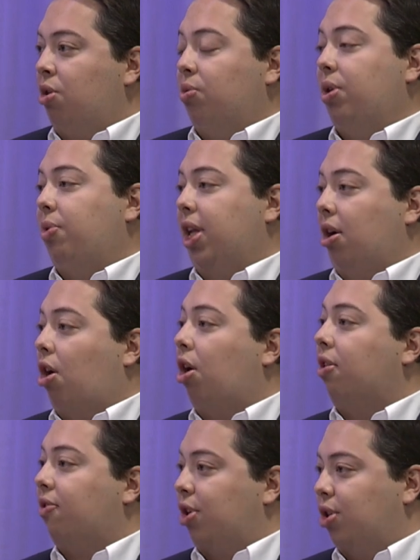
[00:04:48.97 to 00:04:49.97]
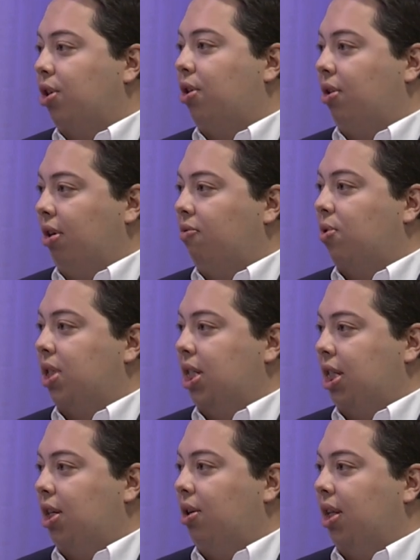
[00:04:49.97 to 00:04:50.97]
really within all of our security
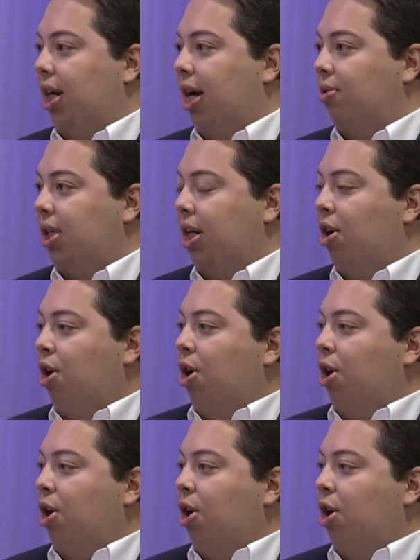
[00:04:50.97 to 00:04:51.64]
forces here in the county.